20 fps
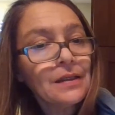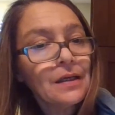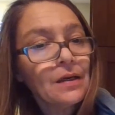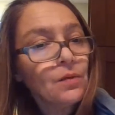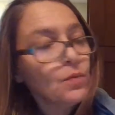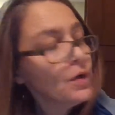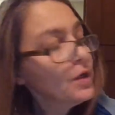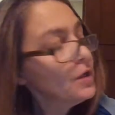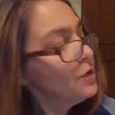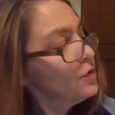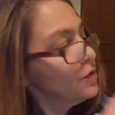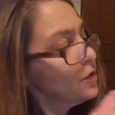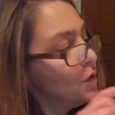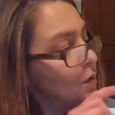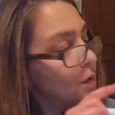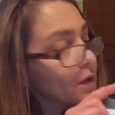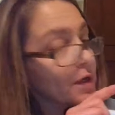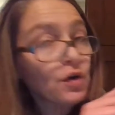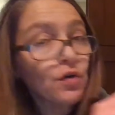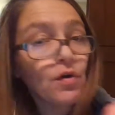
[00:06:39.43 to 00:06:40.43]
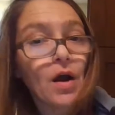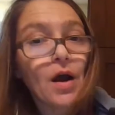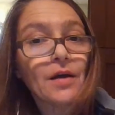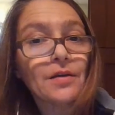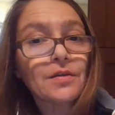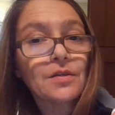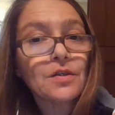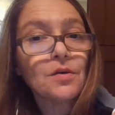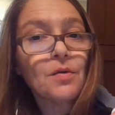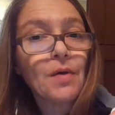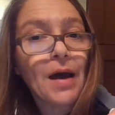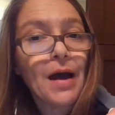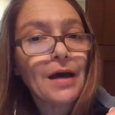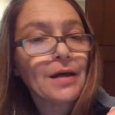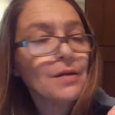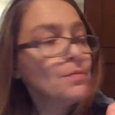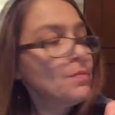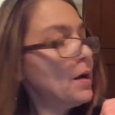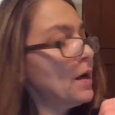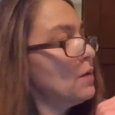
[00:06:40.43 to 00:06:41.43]
And when you go across, you
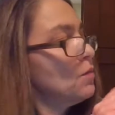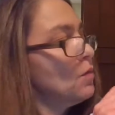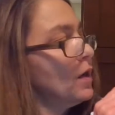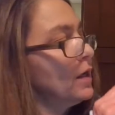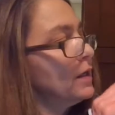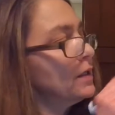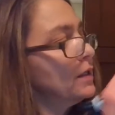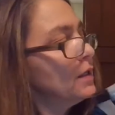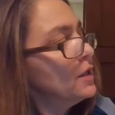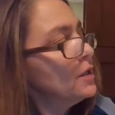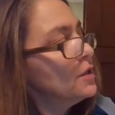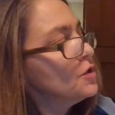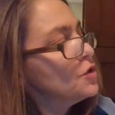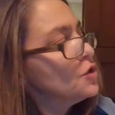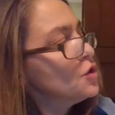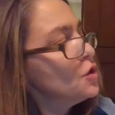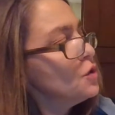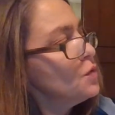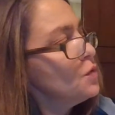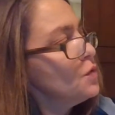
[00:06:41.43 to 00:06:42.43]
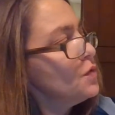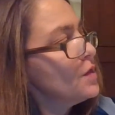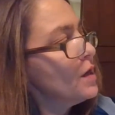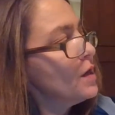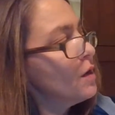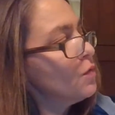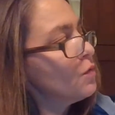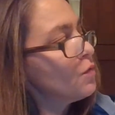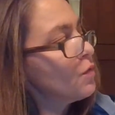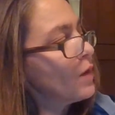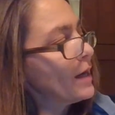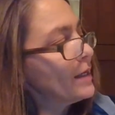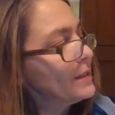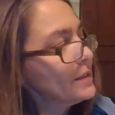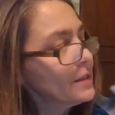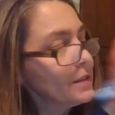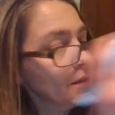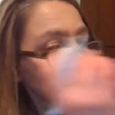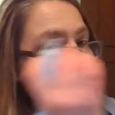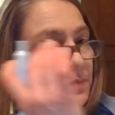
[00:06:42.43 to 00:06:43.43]
add by 1 to the
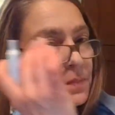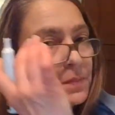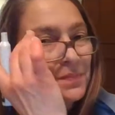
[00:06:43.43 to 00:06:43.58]
right.